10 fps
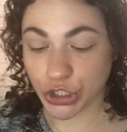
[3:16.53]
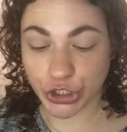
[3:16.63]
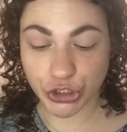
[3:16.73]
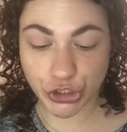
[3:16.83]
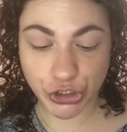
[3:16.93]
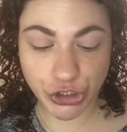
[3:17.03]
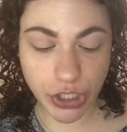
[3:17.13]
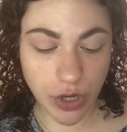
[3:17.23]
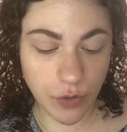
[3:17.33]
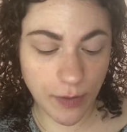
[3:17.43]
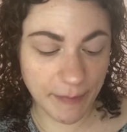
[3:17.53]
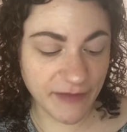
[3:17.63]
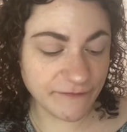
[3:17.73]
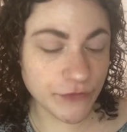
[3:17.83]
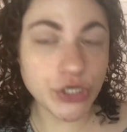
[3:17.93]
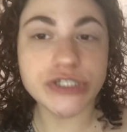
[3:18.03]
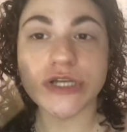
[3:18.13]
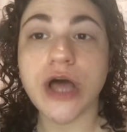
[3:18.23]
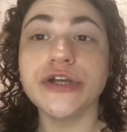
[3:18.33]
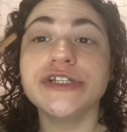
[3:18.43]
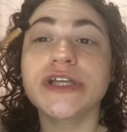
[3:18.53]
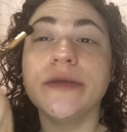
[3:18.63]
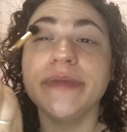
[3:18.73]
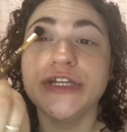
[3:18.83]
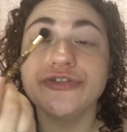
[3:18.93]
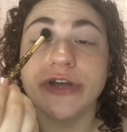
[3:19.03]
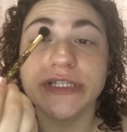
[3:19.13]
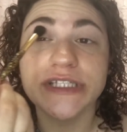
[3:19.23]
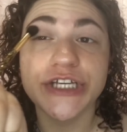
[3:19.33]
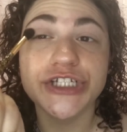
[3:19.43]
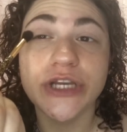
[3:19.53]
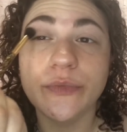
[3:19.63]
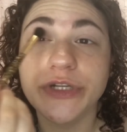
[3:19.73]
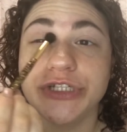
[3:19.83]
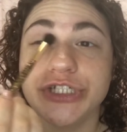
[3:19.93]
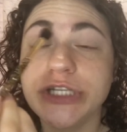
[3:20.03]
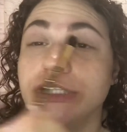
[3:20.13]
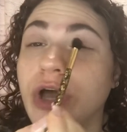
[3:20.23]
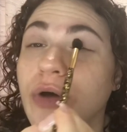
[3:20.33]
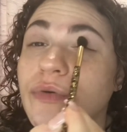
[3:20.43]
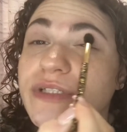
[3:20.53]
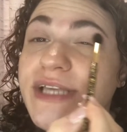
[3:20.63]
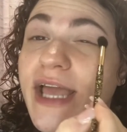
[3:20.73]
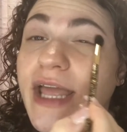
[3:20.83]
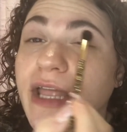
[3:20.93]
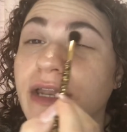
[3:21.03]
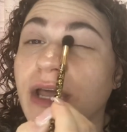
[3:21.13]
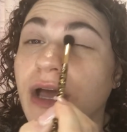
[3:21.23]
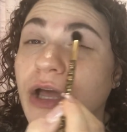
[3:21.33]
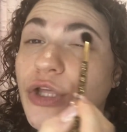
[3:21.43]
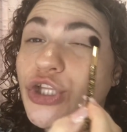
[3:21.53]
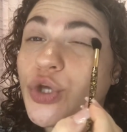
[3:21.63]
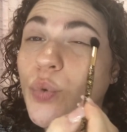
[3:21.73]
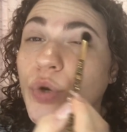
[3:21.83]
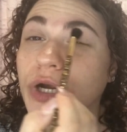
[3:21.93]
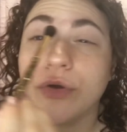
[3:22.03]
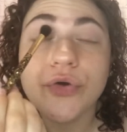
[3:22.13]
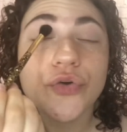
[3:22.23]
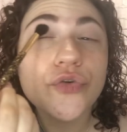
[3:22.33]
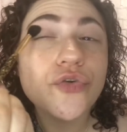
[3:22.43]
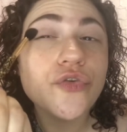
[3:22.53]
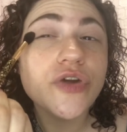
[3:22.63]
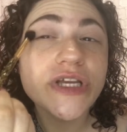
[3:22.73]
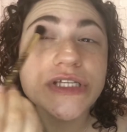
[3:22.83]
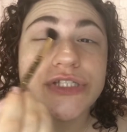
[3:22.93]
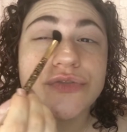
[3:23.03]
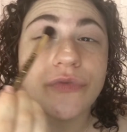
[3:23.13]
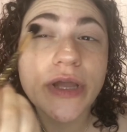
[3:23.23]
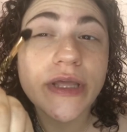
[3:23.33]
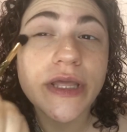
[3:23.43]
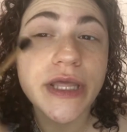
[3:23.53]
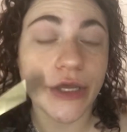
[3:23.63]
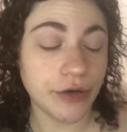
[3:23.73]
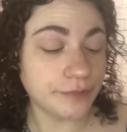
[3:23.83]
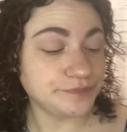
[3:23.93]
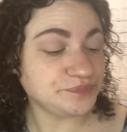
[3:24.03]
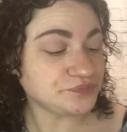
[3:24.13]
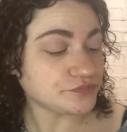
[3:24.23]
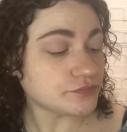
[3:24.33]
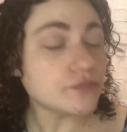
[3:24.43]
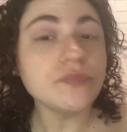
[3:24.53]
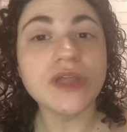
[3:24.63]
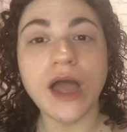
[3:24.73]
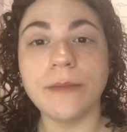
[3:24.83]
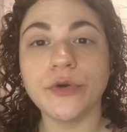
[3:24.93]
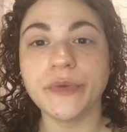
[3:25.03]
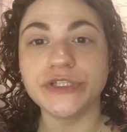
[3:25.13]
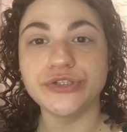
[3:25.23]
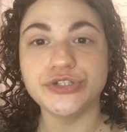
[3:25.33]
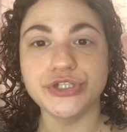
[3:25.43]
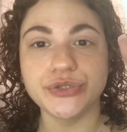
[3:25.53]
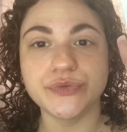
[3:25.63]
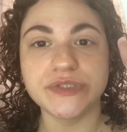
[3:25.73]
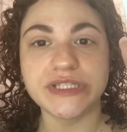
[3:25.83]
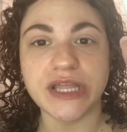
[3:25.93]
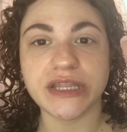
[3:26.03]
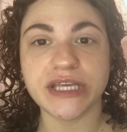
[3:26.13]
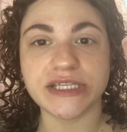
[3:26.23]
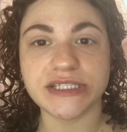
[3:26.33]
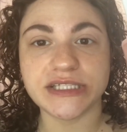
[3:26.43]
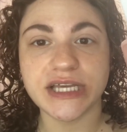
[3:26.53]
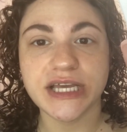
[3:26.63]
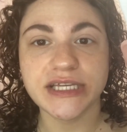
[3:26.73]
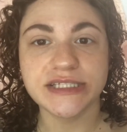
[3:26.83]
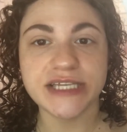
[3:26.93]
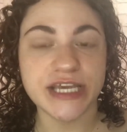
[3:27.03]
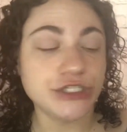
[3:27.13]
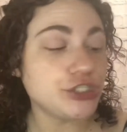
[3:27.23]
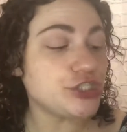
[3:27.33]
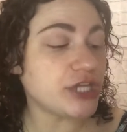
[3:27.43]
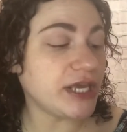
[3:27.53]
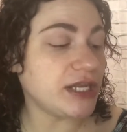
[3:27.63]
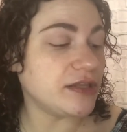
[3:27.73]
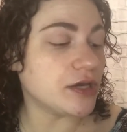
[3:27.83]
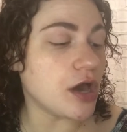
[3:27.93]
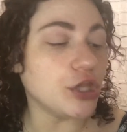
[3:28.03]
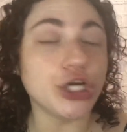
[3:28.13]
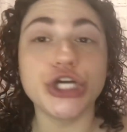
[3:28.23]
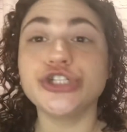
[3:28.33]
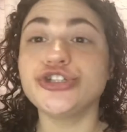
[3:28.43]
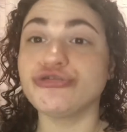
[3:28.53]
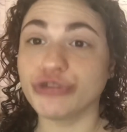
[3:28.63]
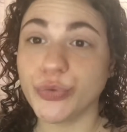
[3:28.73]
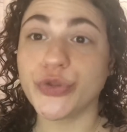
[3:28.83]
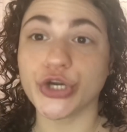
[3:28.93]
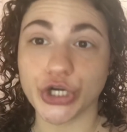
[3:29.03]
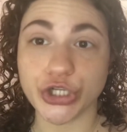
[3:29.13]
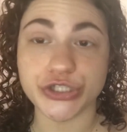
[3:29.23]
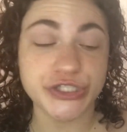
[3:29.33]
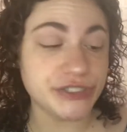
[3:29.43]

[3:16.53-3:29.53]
So my first color is going to be a transition, which just goes in your crease right here. I'm going to choose this tan shade in the color Truth Hurts.